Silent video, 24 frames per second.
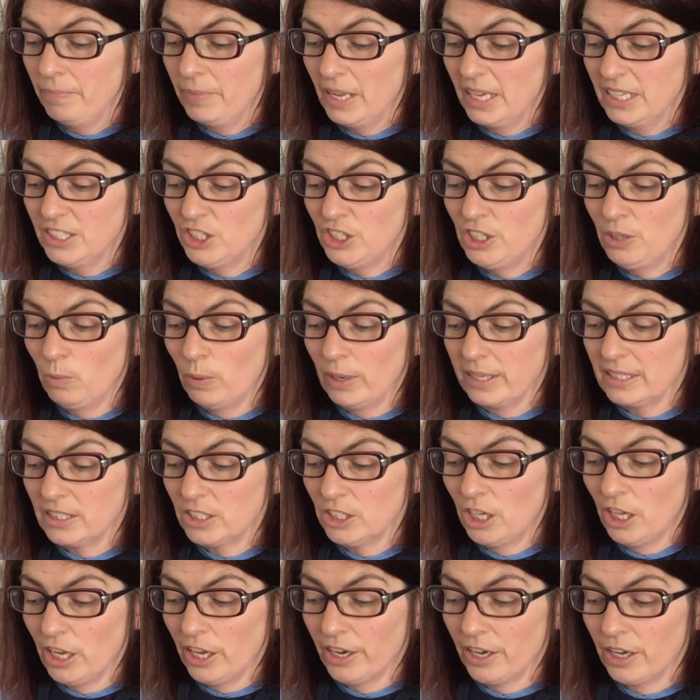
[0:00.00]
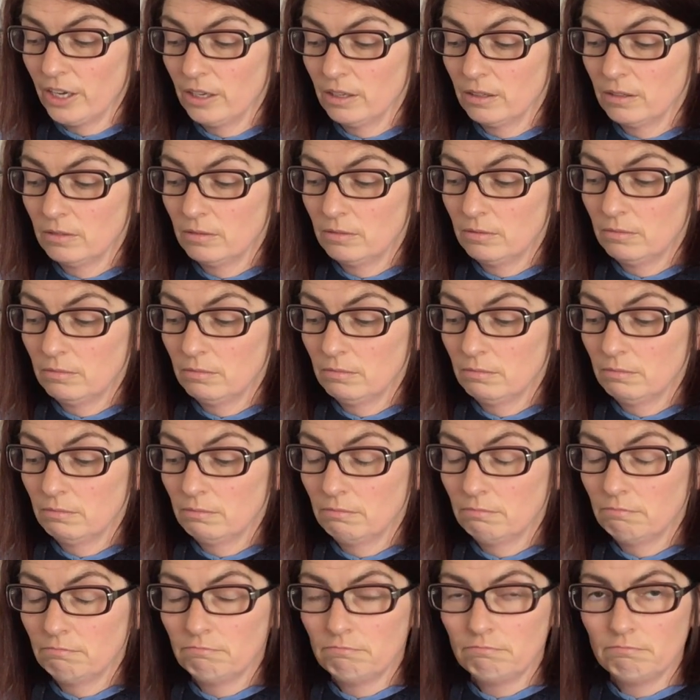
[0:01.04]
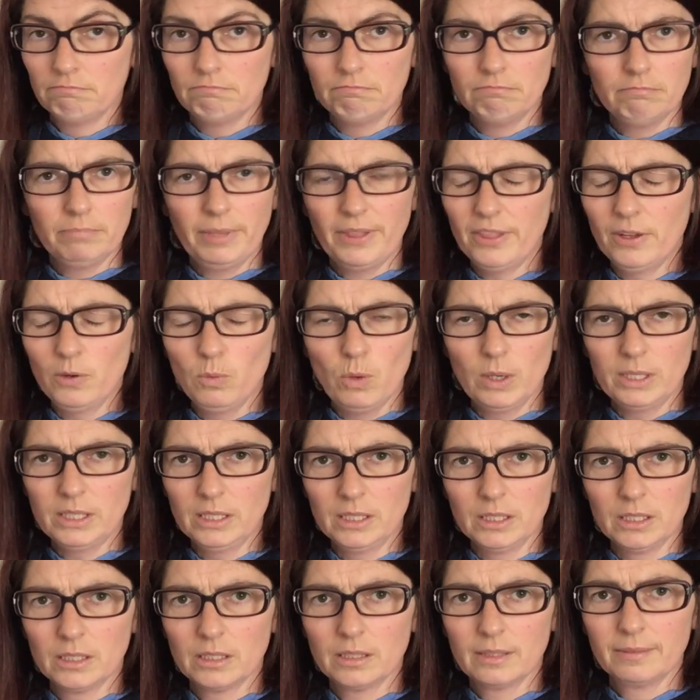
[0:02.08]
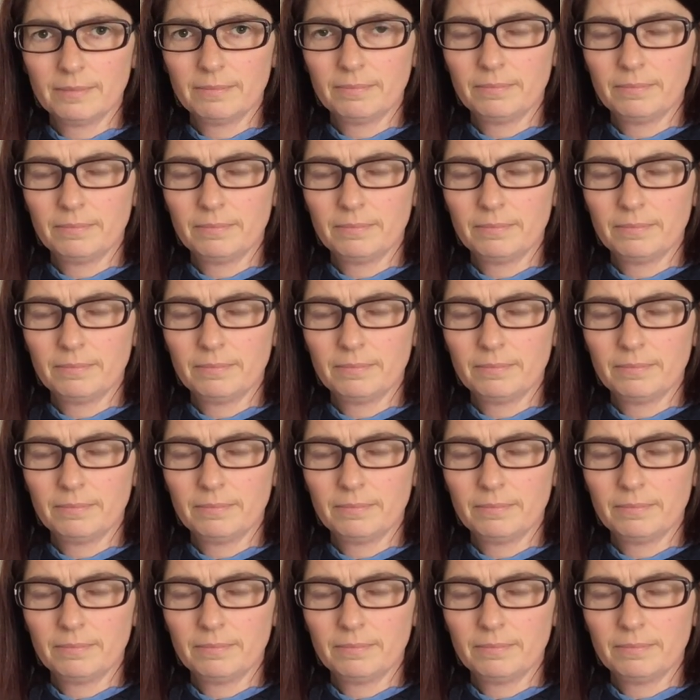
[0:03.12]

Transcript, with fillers: And she went to look. But there wasn't.